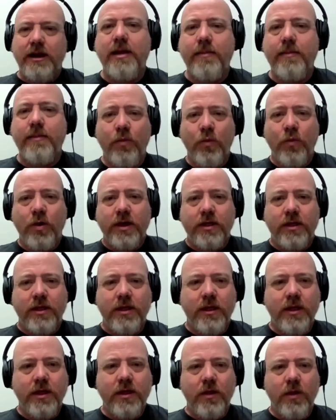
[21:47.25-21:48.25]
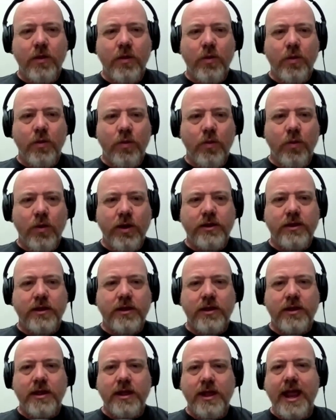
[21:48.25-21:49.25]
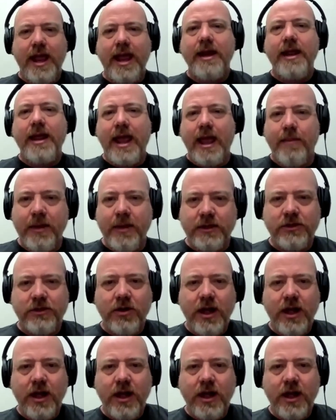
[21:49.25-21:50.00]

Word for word: them what what the end game is.